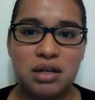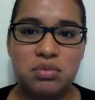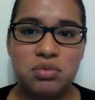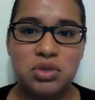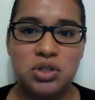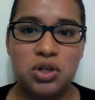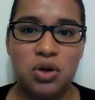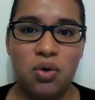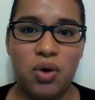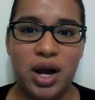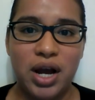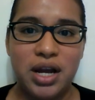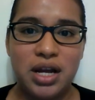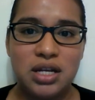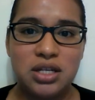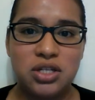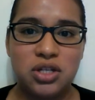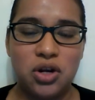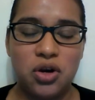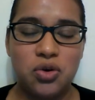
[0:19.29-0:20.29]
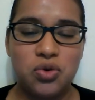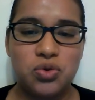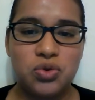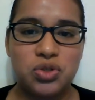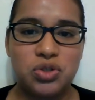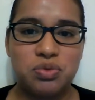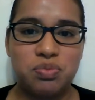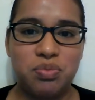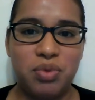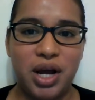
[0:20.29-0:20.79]
So I
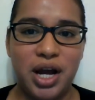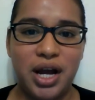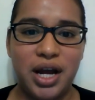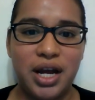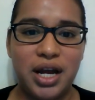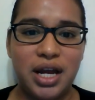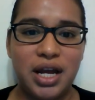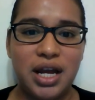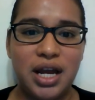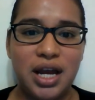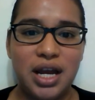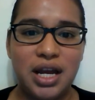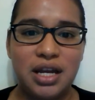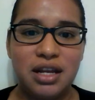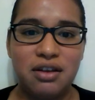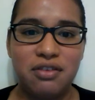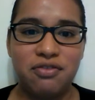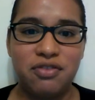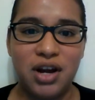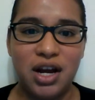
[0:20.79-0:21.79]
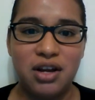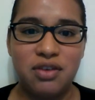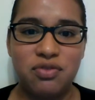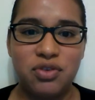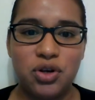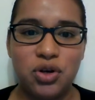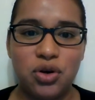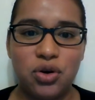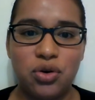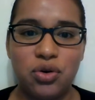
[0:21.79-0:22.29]
chose my
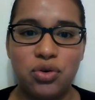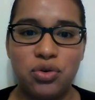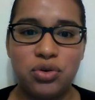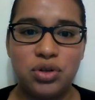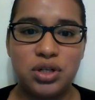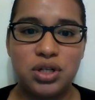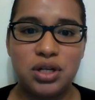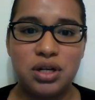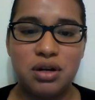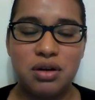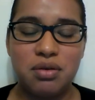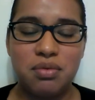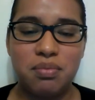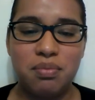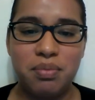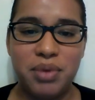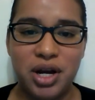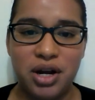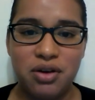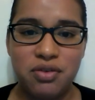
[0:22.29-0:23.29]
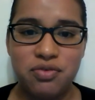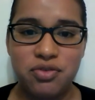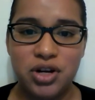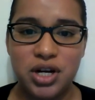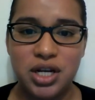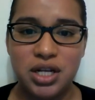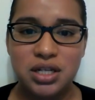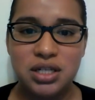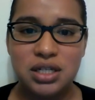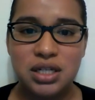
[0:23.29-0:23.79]
85-year-old male
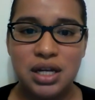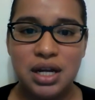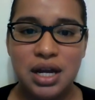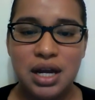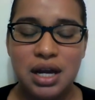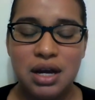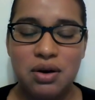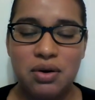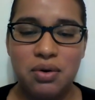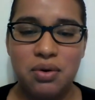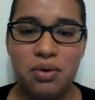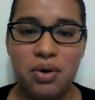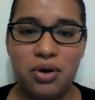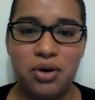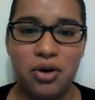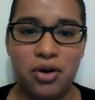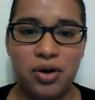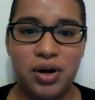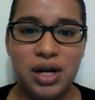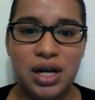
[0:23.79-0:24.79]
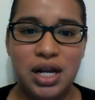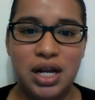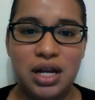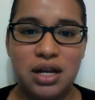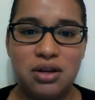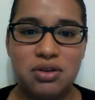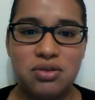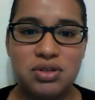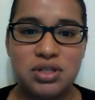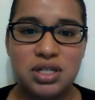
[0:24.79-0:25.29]
friend who currently
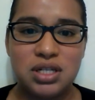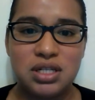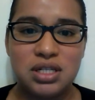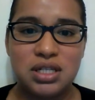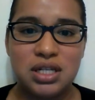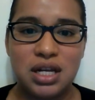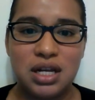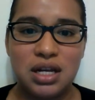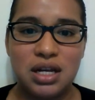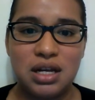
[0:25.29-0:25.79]
uses